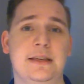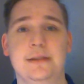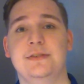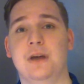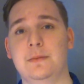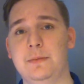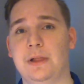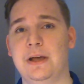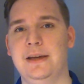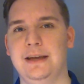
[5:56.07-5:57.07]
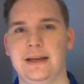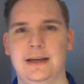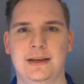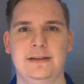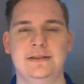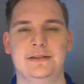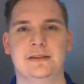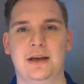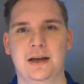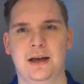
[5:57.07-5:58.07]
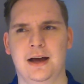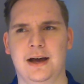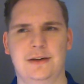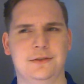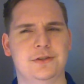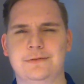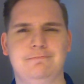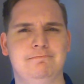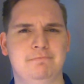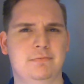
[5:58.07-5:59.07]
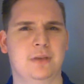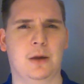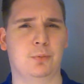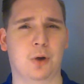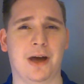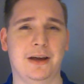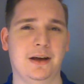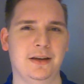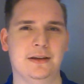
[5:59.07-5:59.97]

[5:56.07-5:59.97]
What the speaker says: zombie plague, it is just a prion